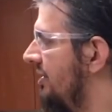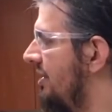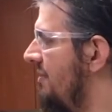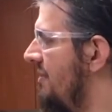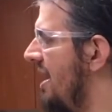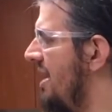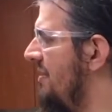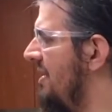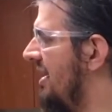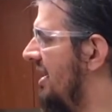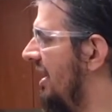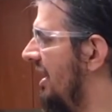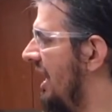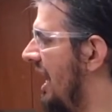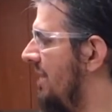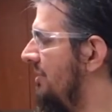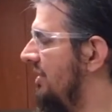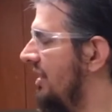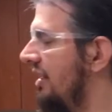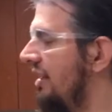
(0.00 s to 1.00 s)
maybe
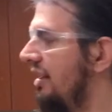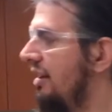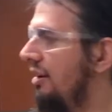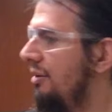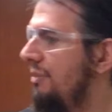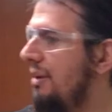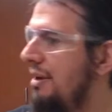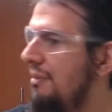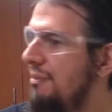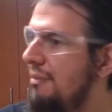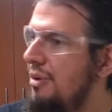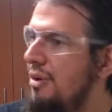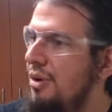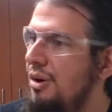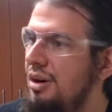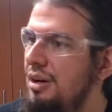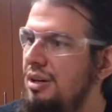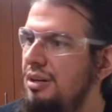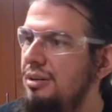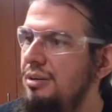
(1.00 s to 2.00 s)
collapse a little bit
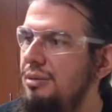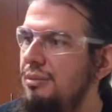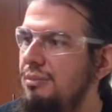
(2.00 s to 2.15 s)
more.